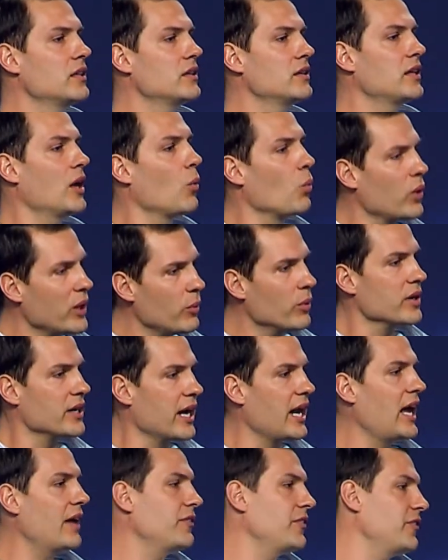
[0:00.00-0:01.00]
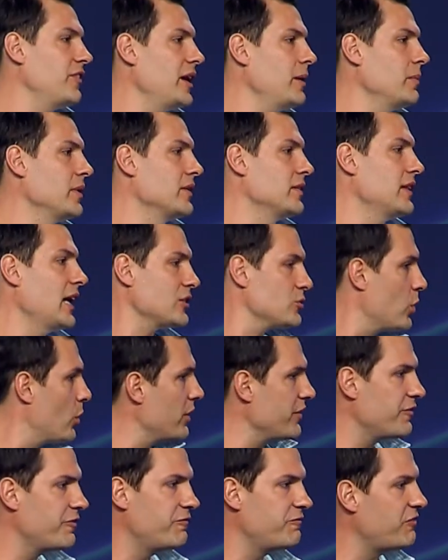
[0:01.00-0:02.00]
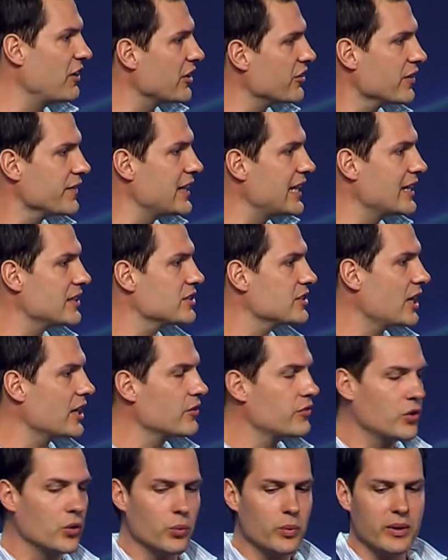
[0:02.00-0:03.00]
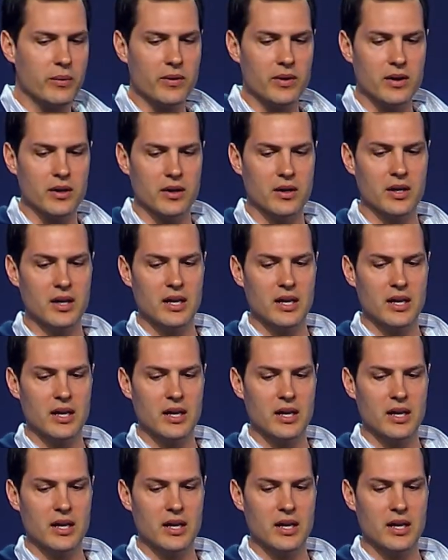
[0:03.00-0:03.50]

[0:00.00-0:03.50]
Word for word: that we were going to have a family. That's what we felt on the inside of who we were.